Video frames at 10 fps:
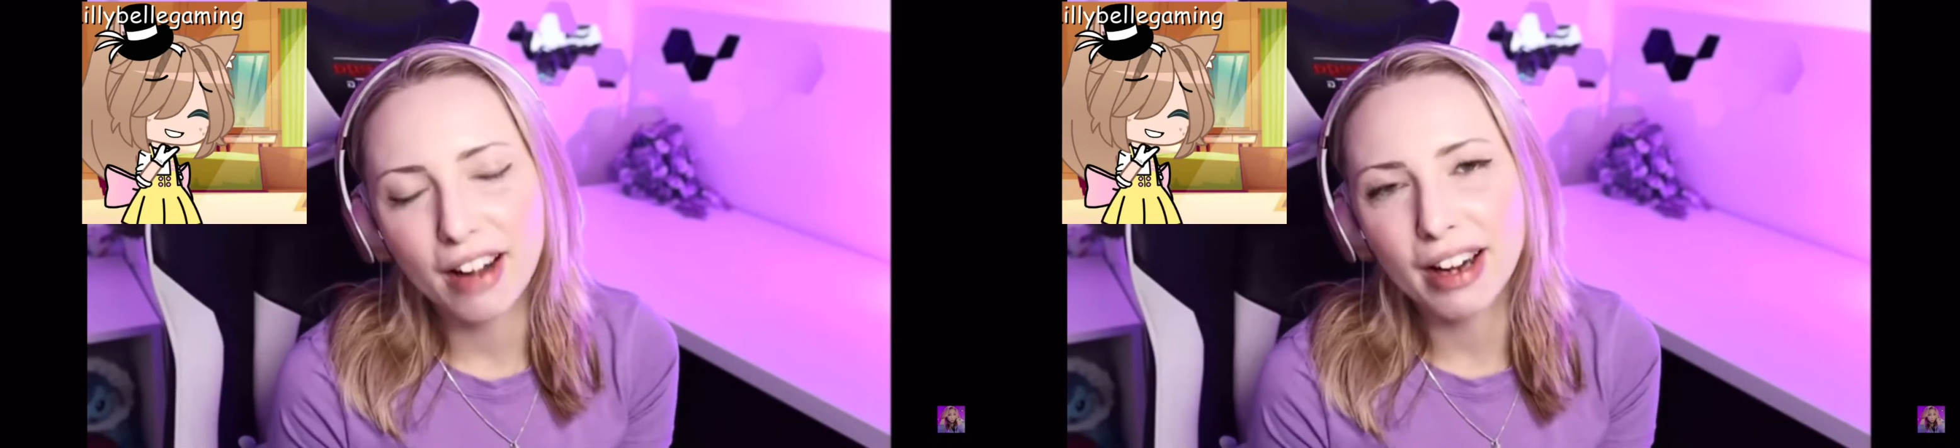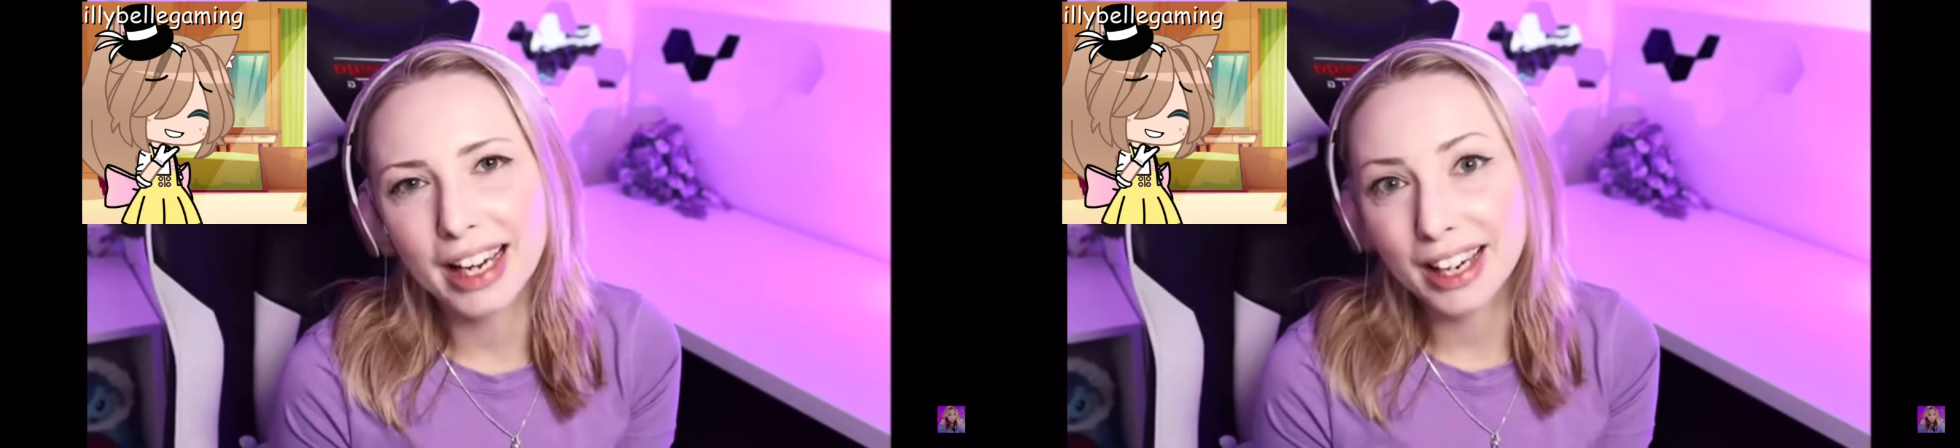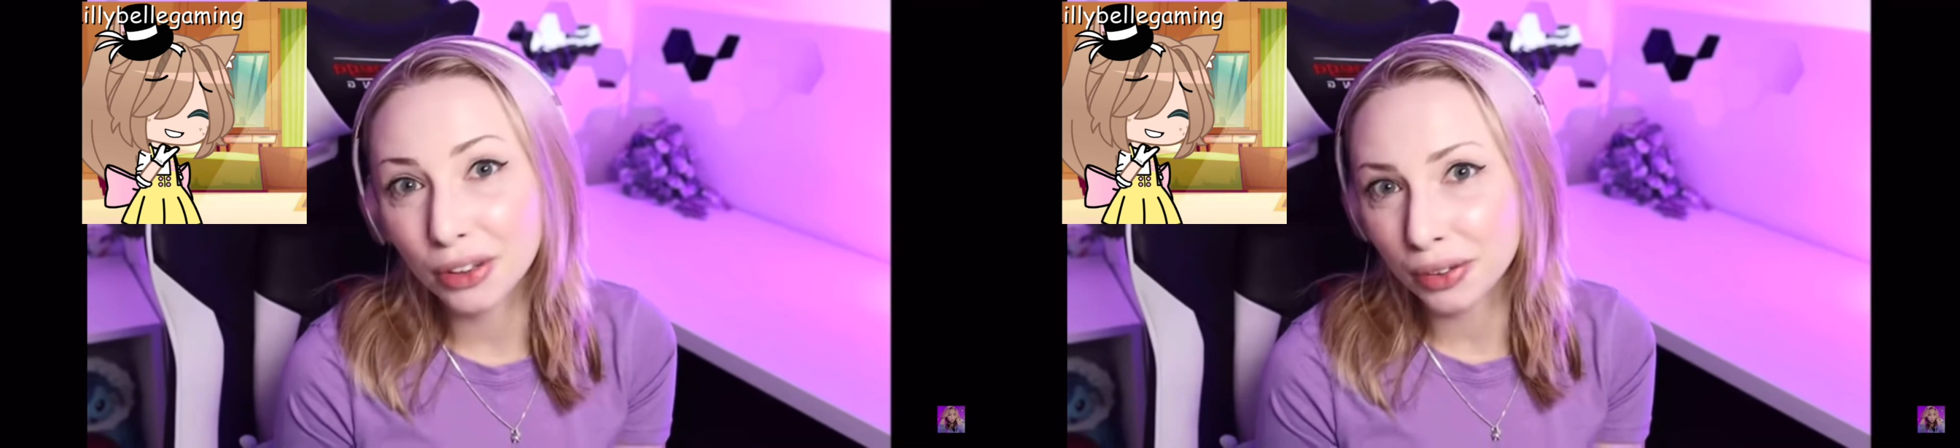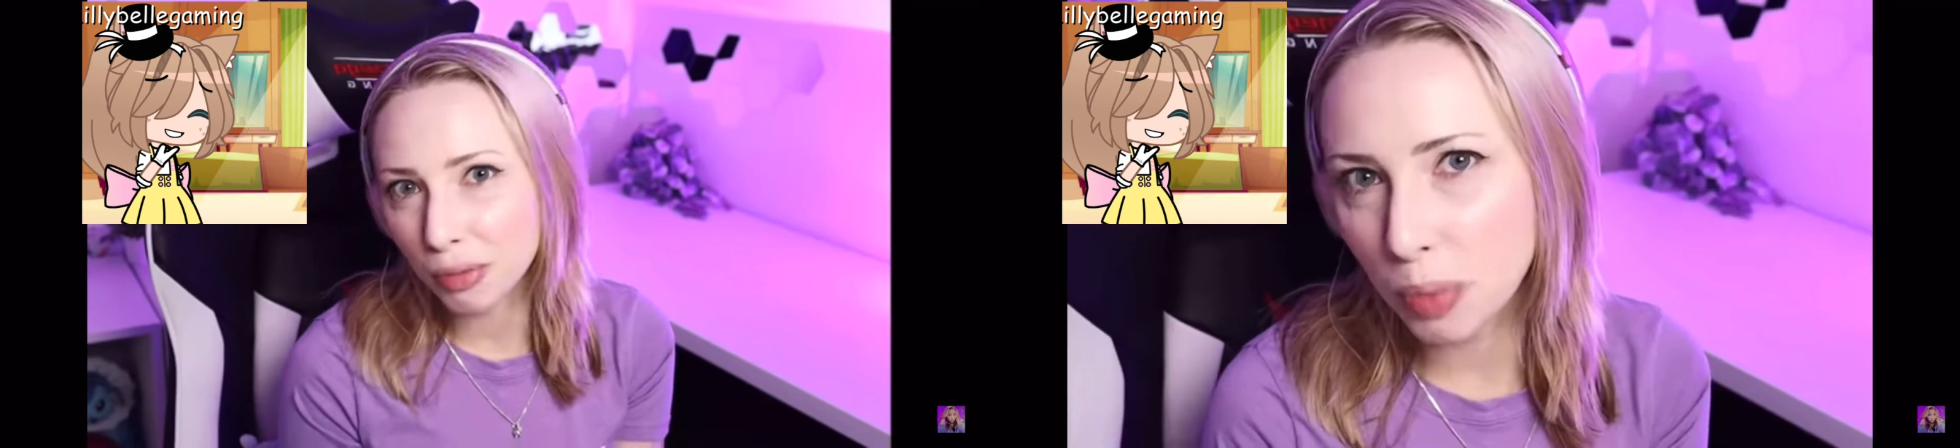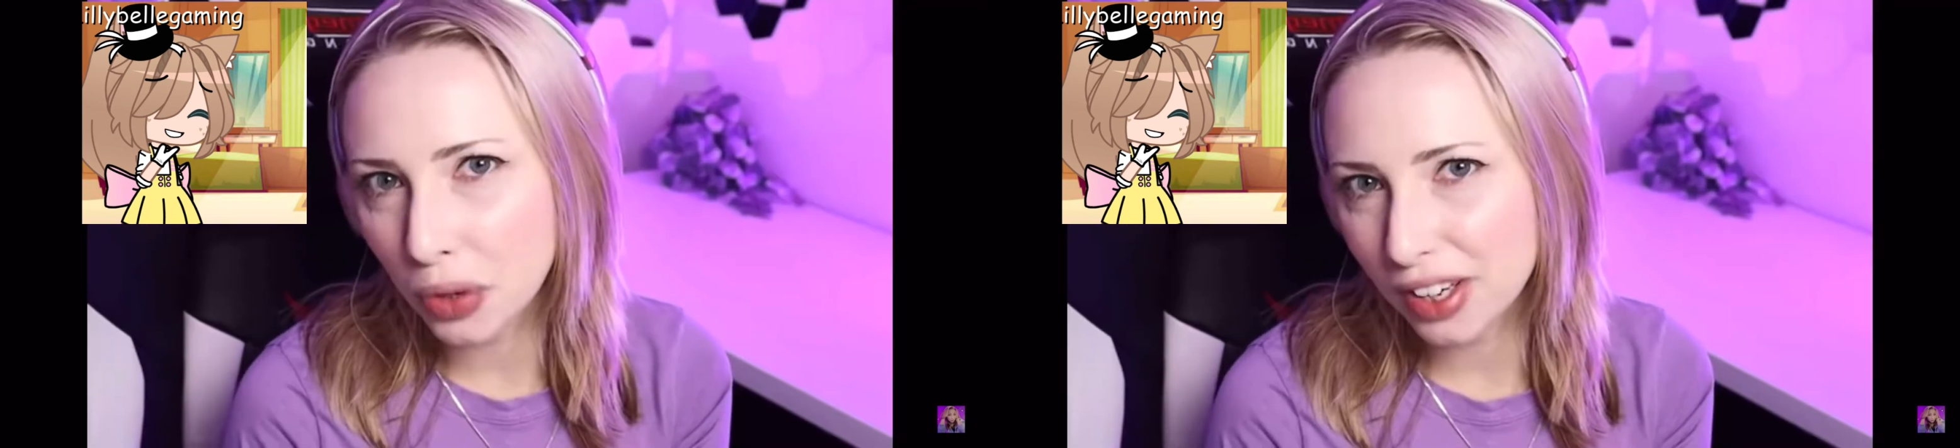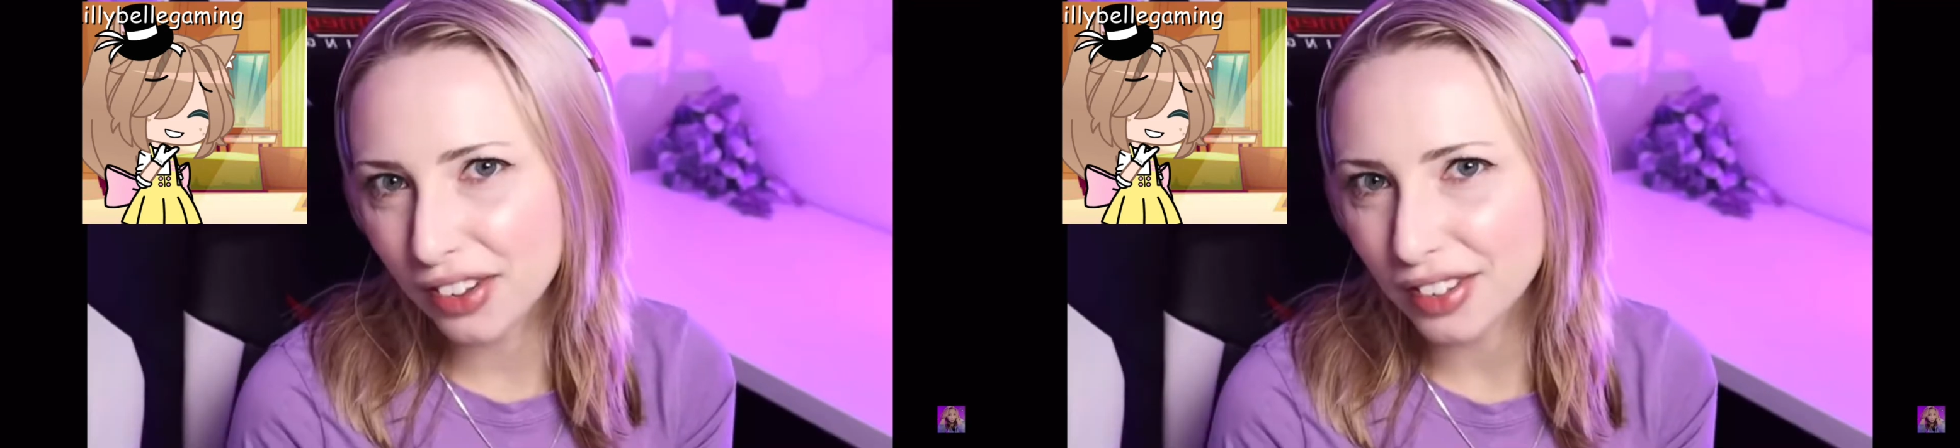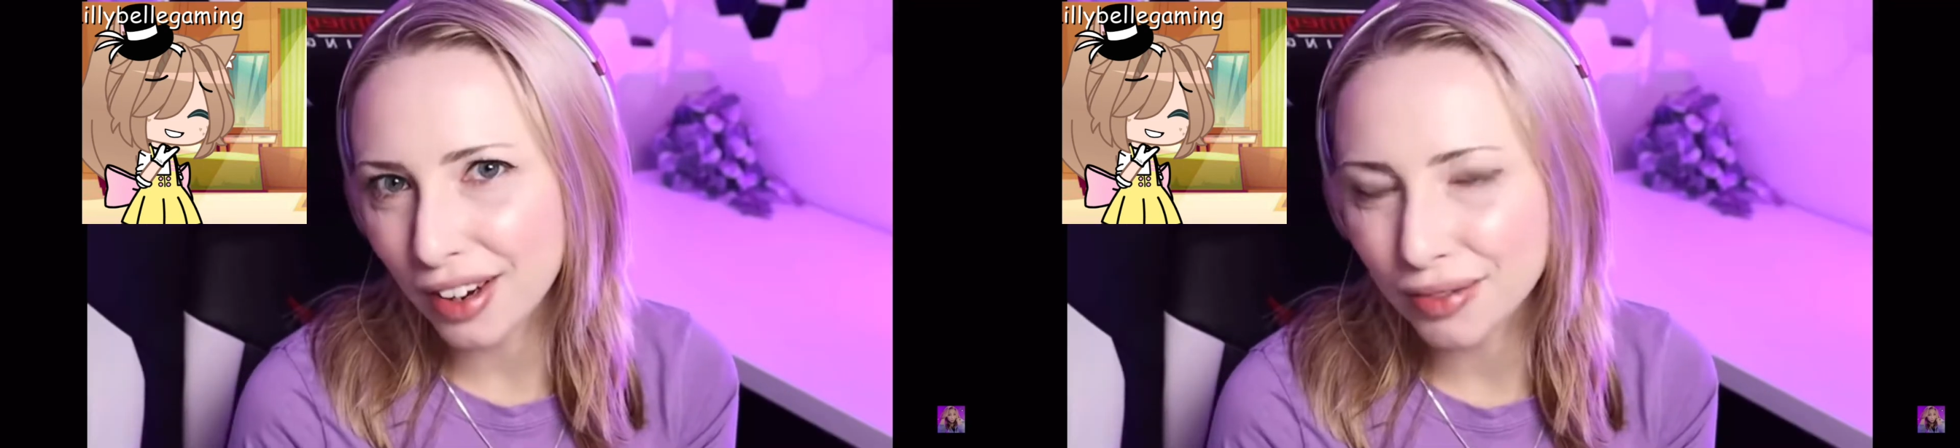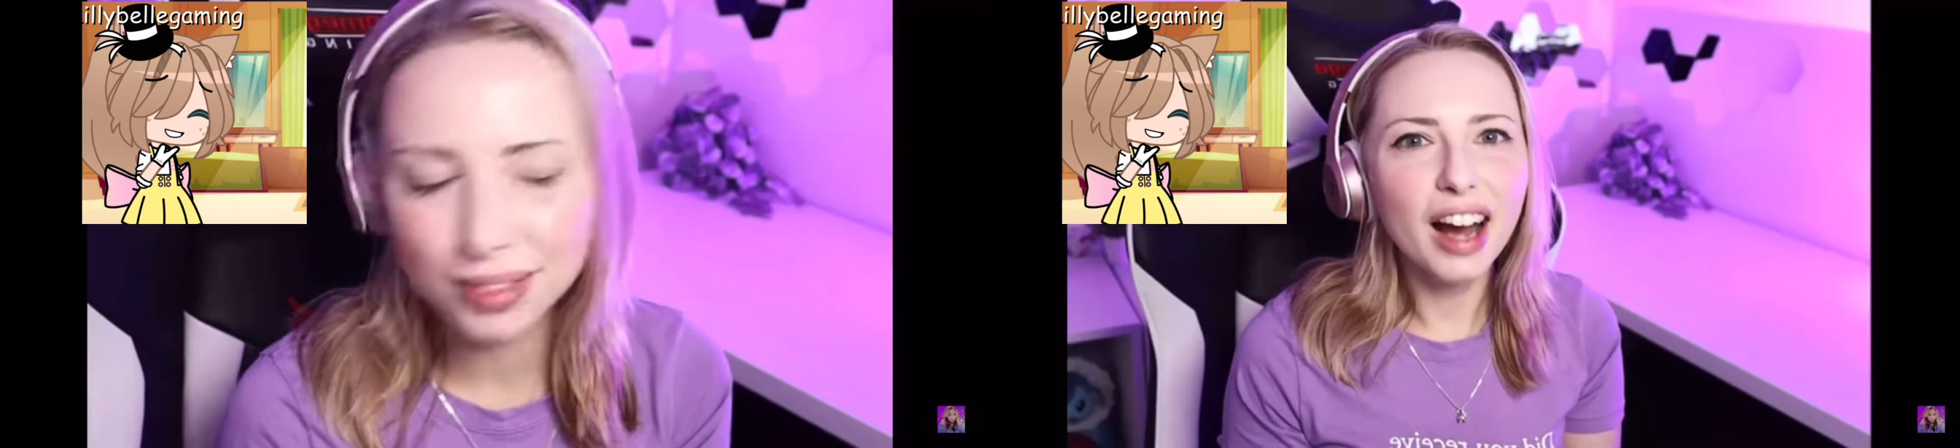I like all the spooky stuff.